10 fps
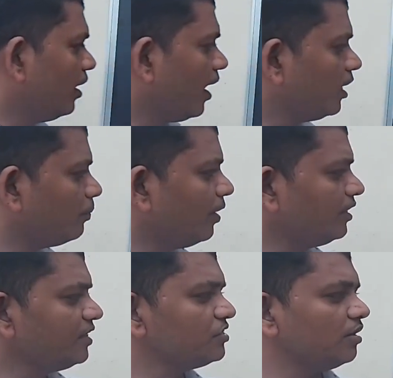And
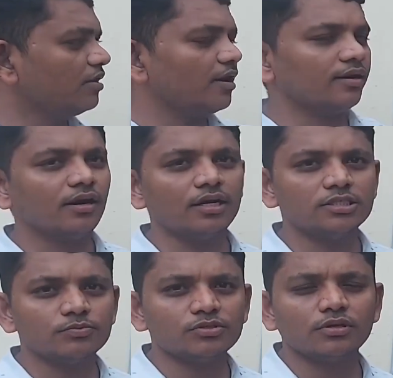multicellular
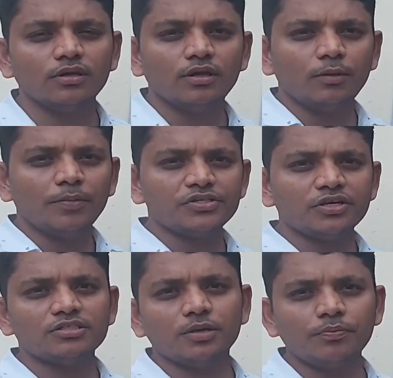organisms, best
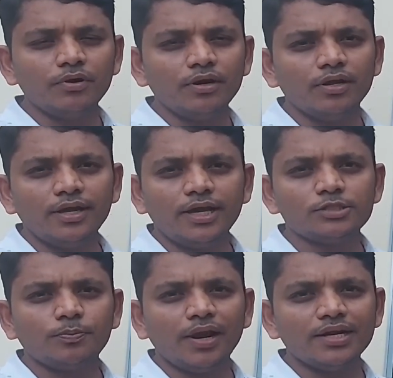example
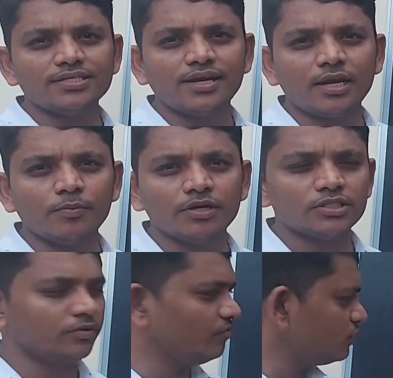is plants and
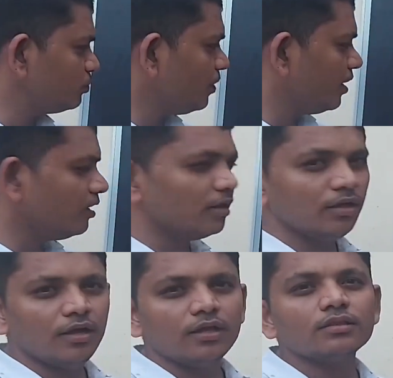animals, which mean
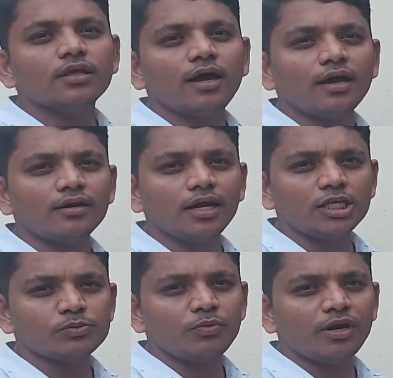the
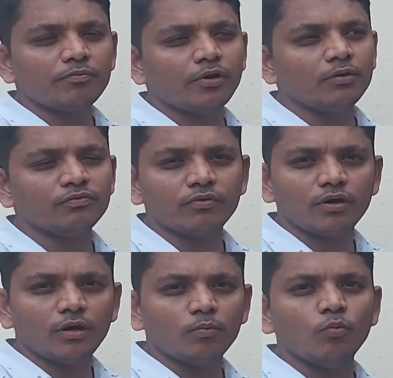organism made up of
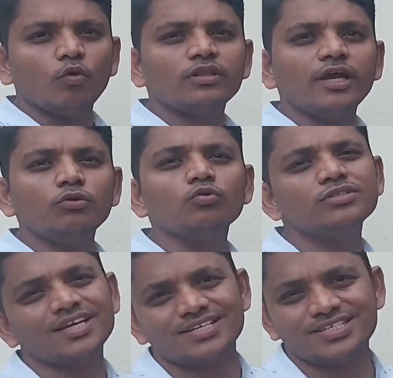more than 2
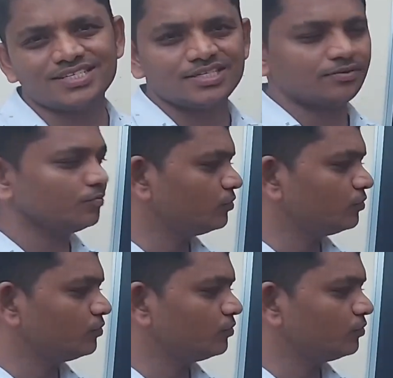cells,